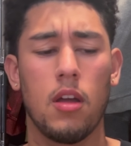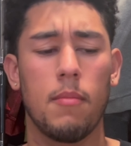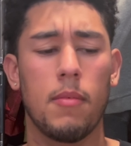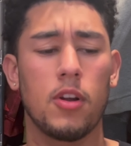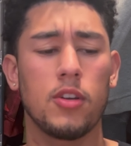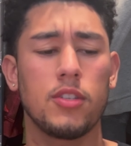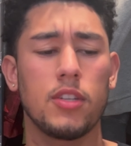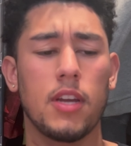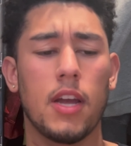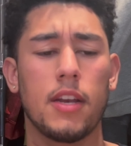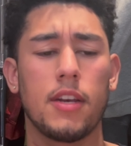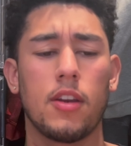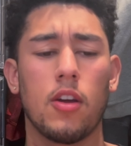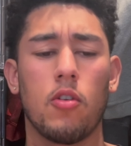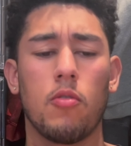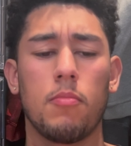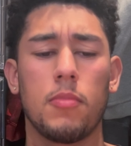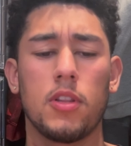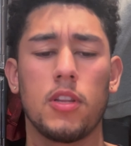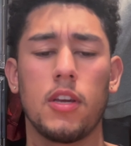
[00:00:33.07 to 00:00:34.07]
Personally, I
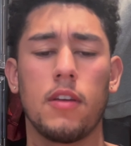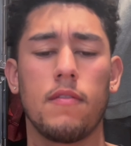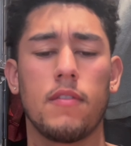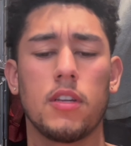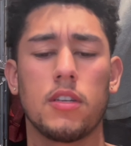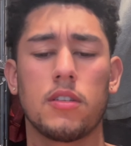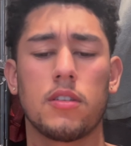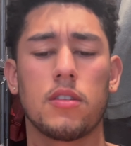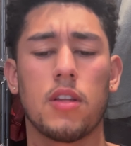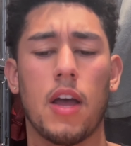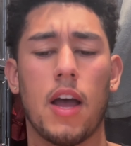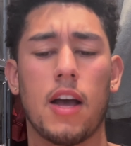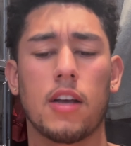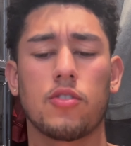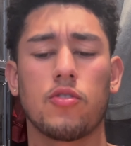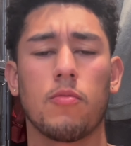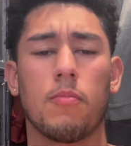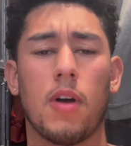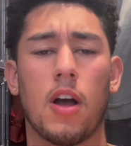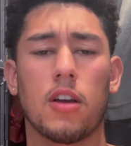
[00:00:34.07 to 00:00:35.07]
don't believe this is the
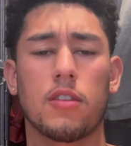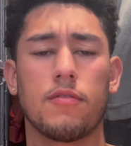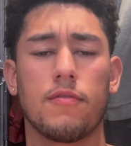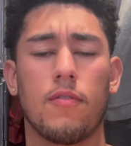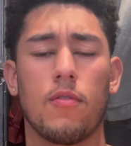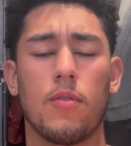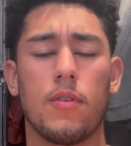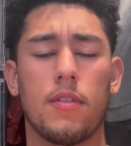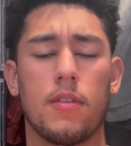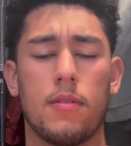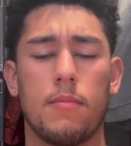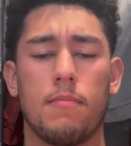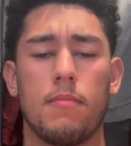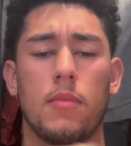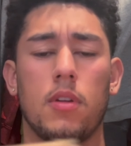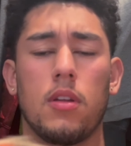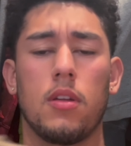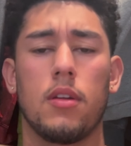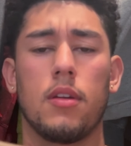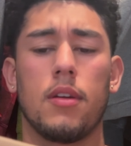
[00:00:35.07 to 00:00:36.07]
actual box for them.
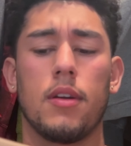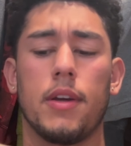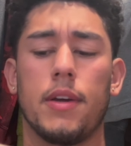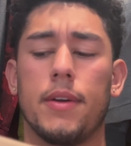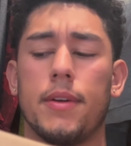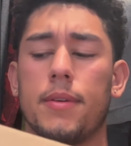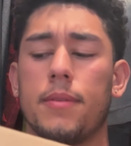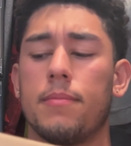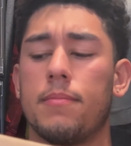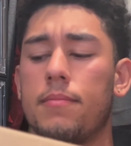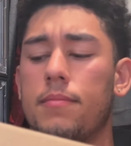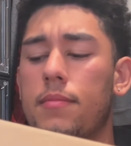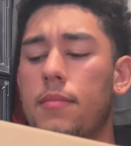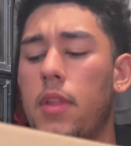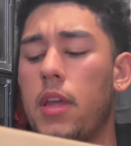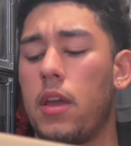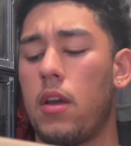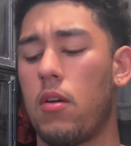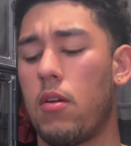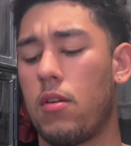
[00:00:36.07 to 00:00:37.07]

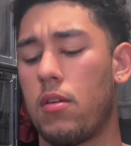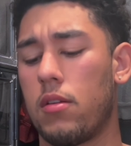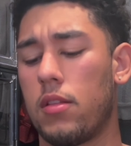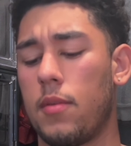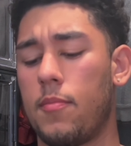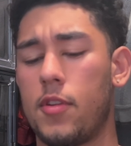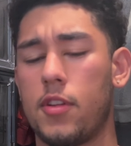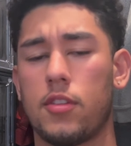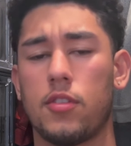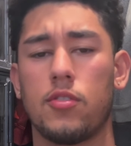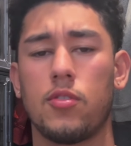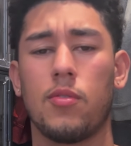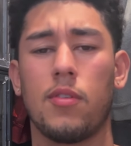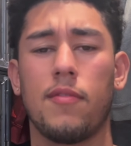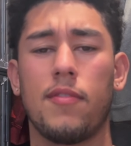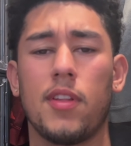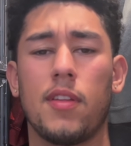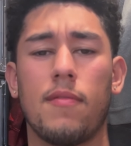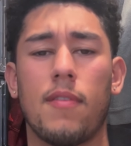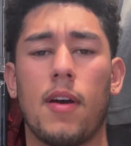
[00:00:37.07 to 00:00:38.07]
They are limited to
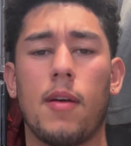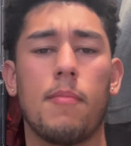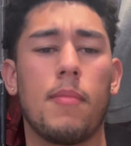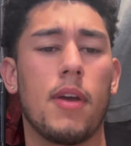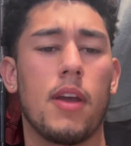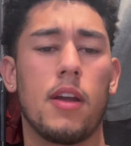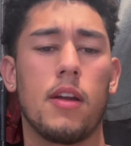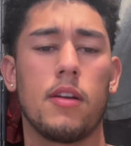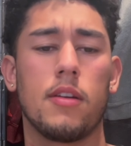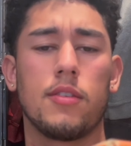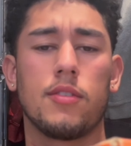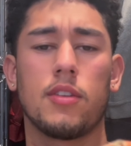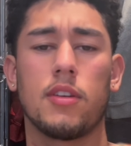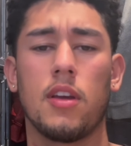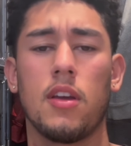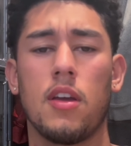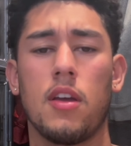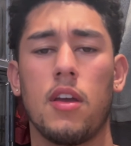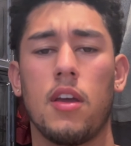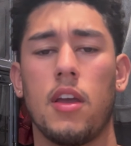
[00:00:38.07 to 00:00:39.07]
255 pairs,
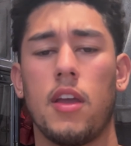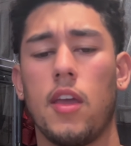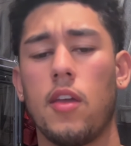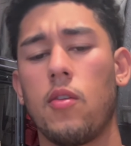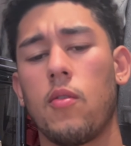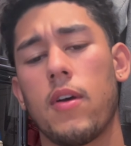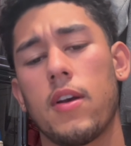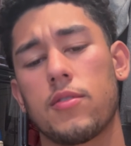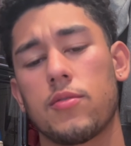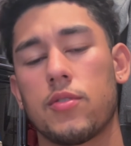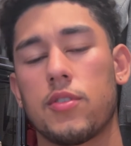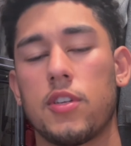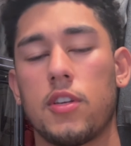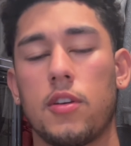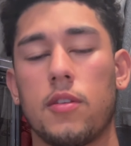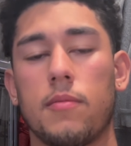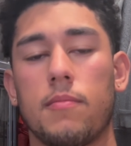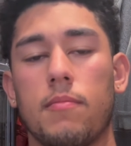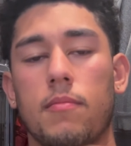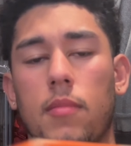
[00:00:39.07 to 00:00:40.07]
and you guys will see
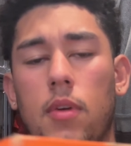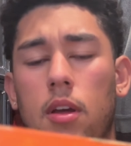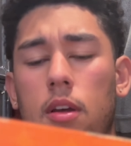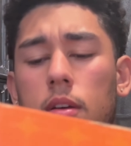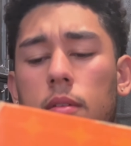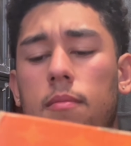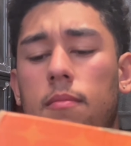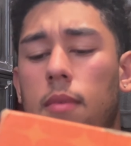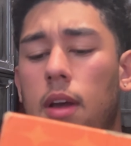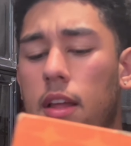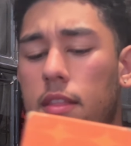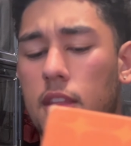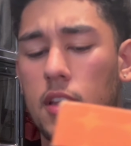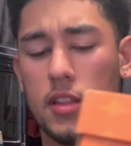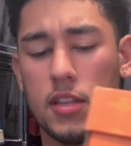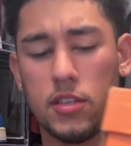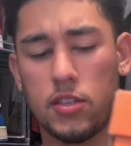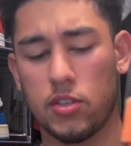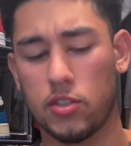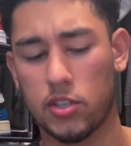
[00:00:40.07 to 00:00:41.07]
them. I think
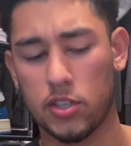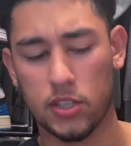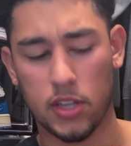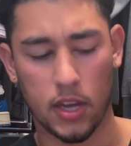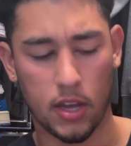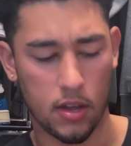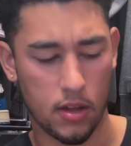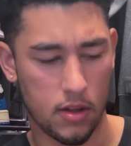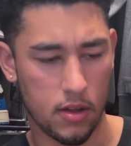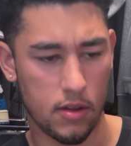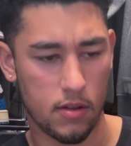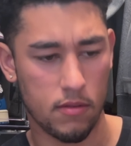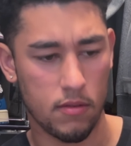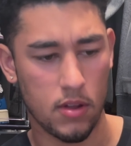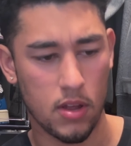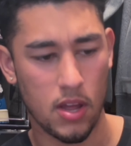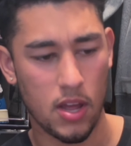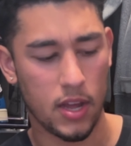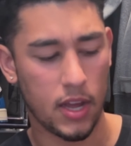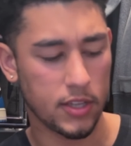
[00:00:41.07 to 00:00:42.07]
this is just like a
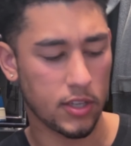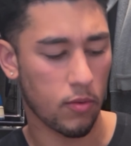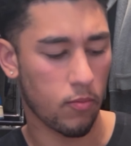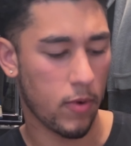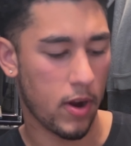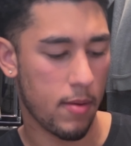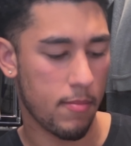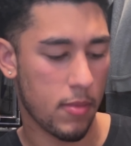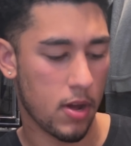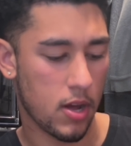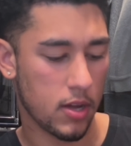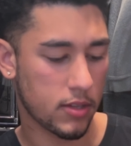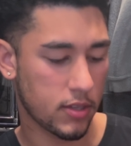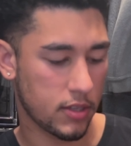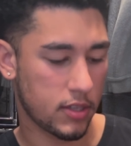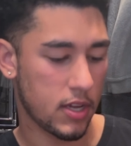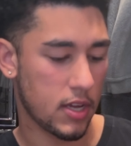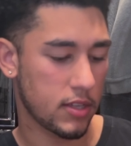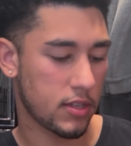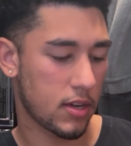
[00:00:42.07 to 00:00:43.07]
rep box. It
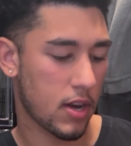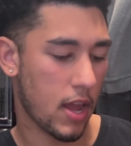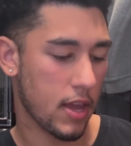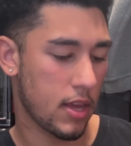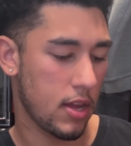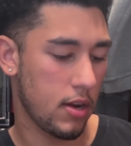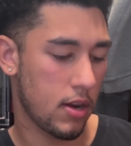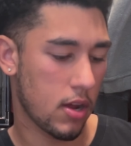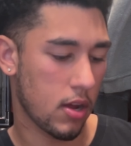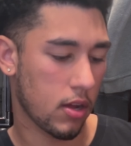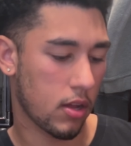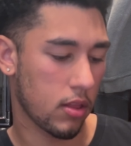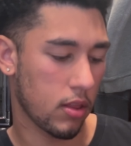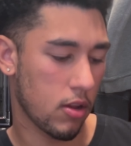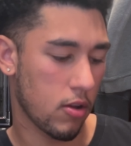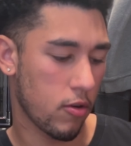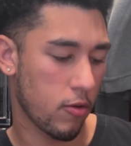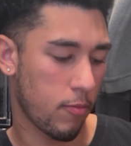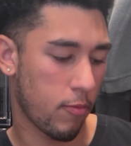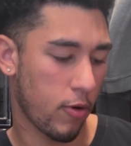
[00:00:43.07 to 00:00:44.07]
says Nike Dunk
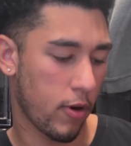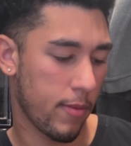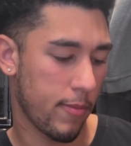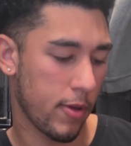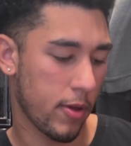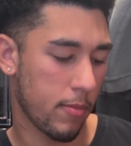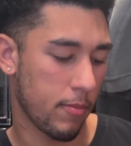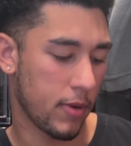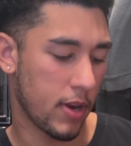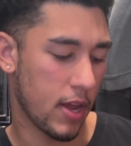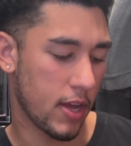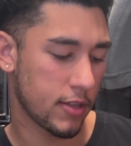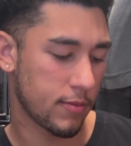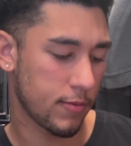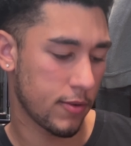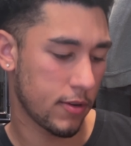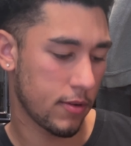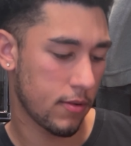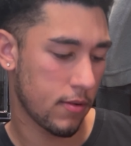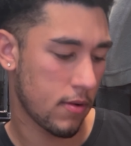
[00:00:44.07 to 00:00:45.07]
Low Premium
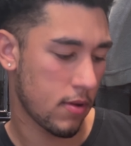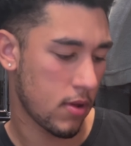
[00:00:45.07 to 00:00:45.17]
Desmond.